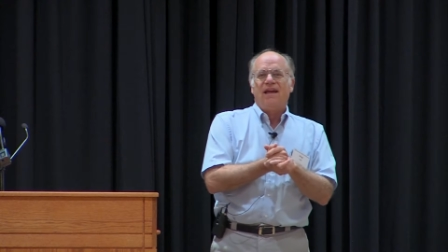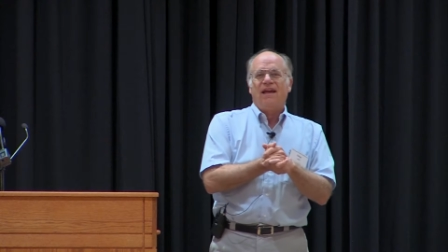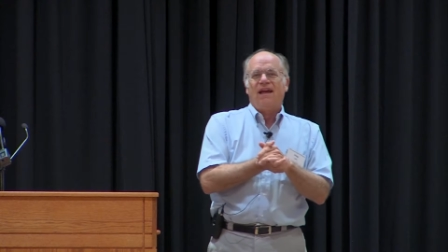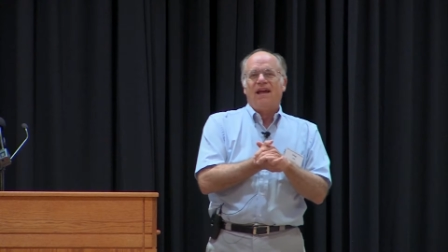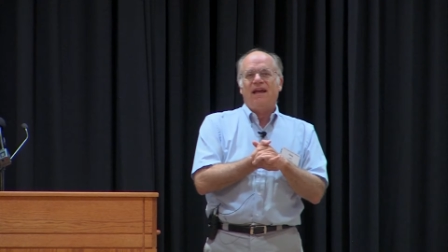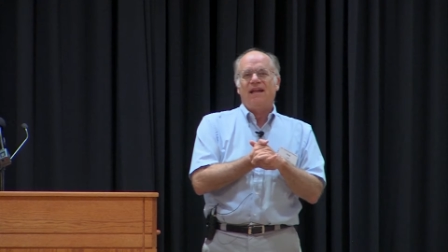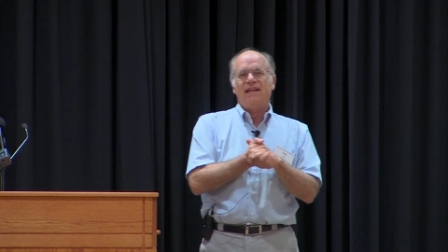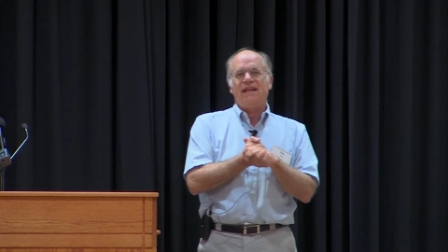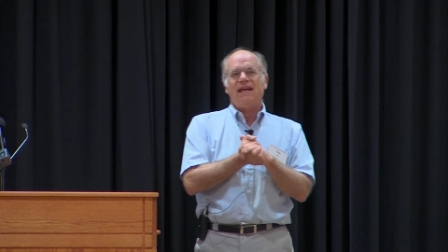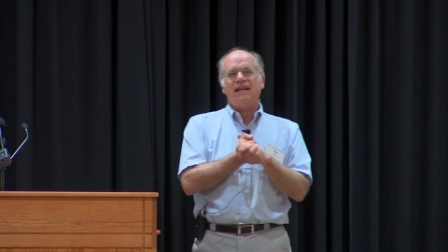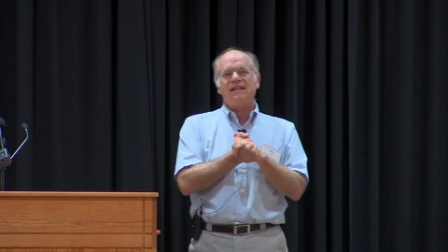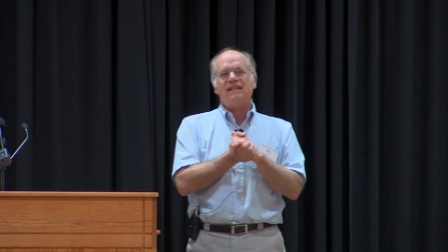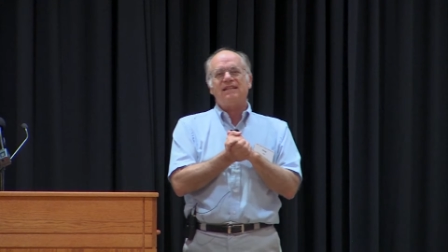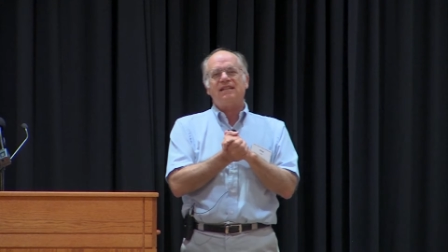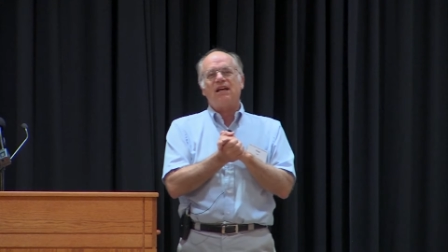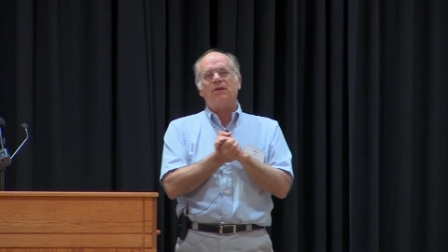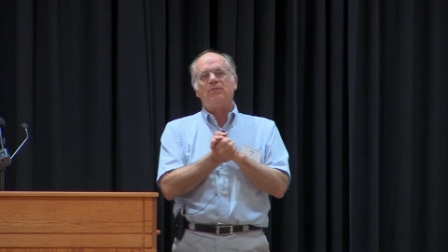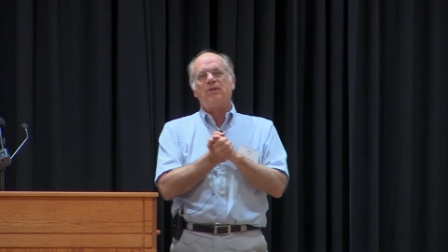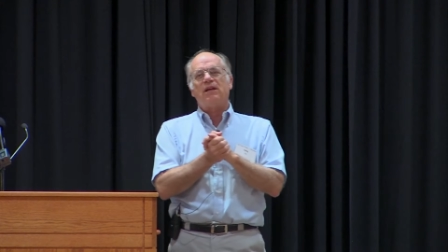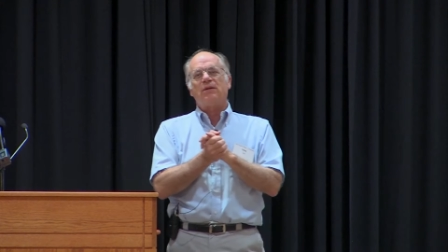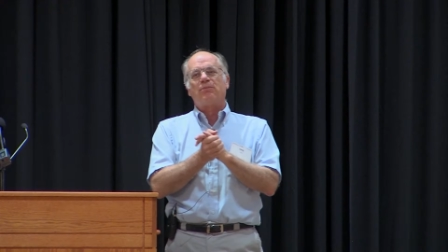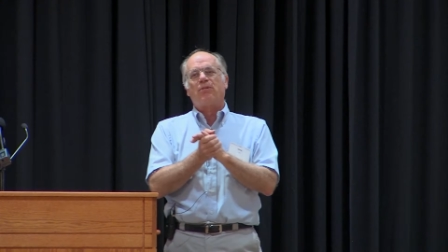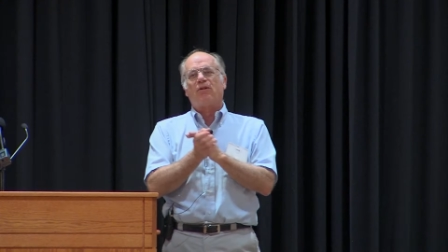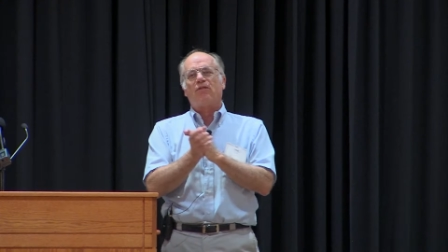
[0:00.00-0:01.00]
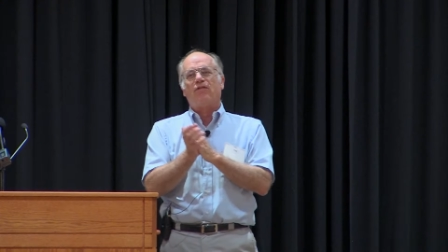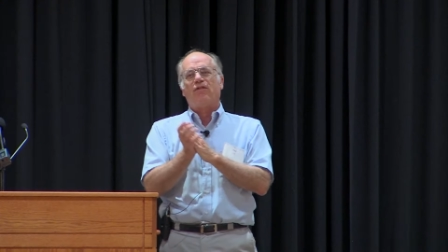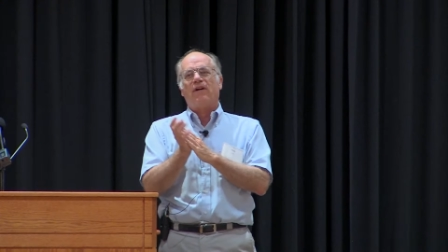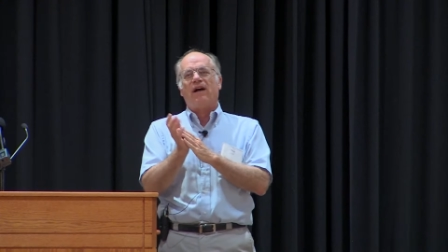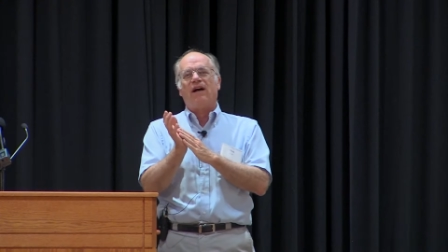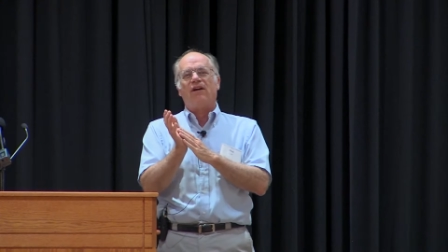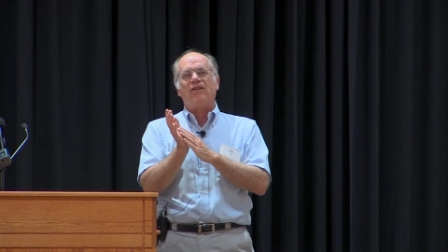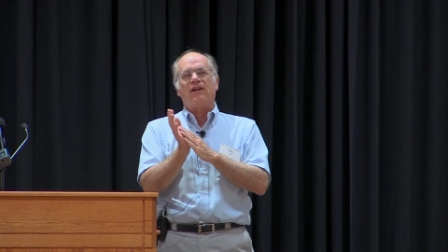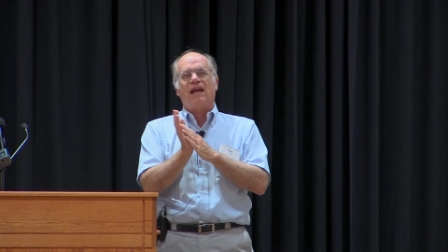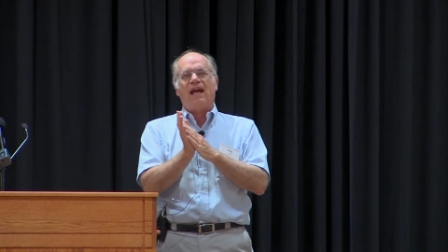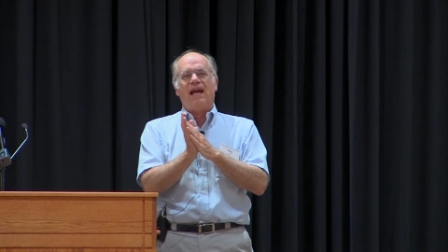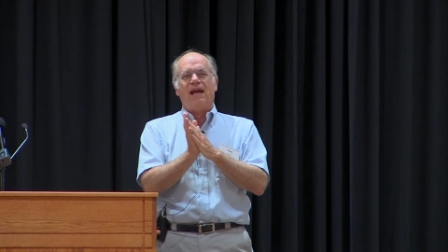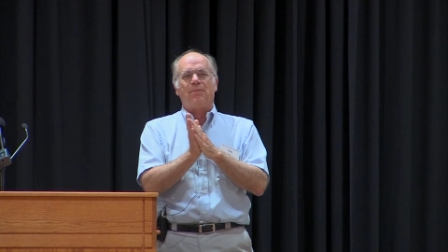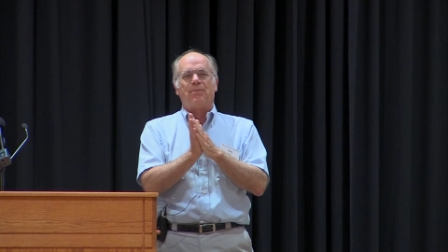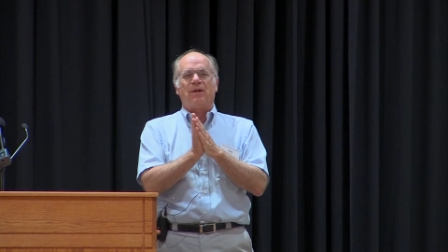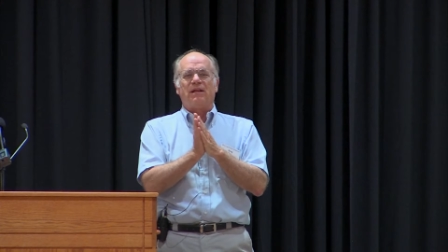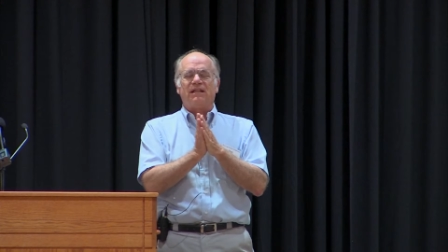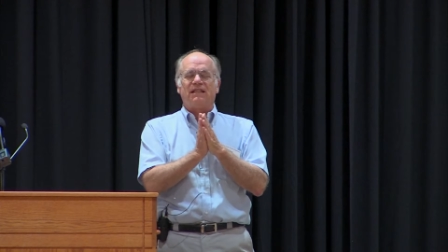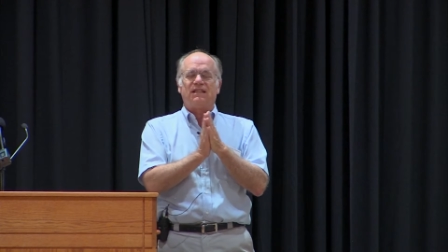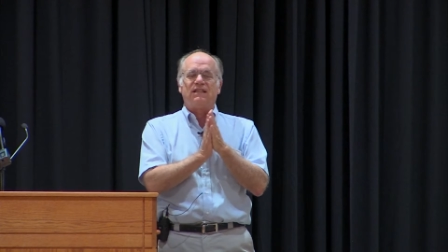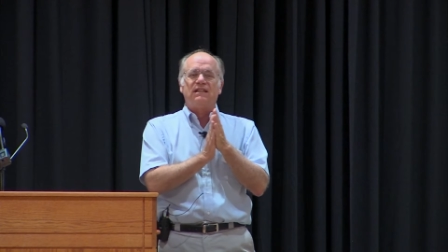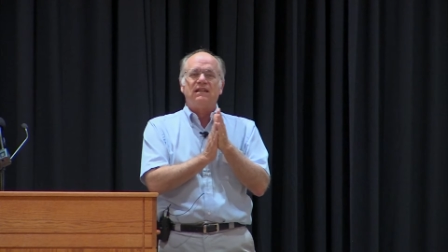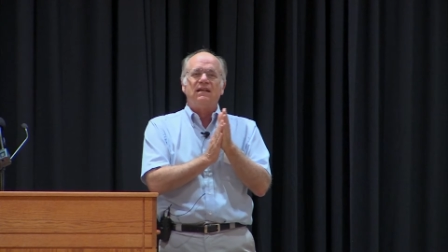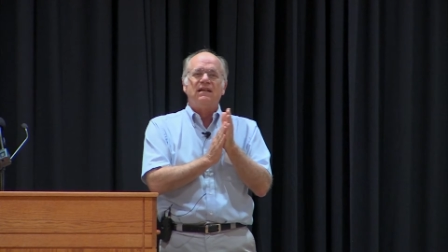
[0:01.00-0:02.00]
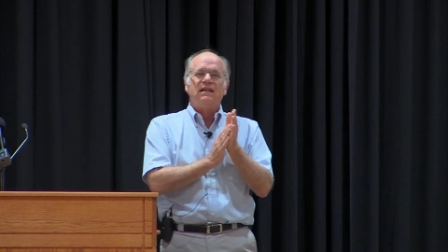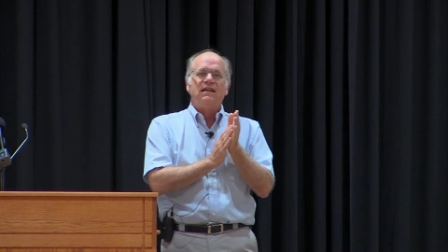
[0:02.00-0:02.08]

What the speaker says: And then something profound happens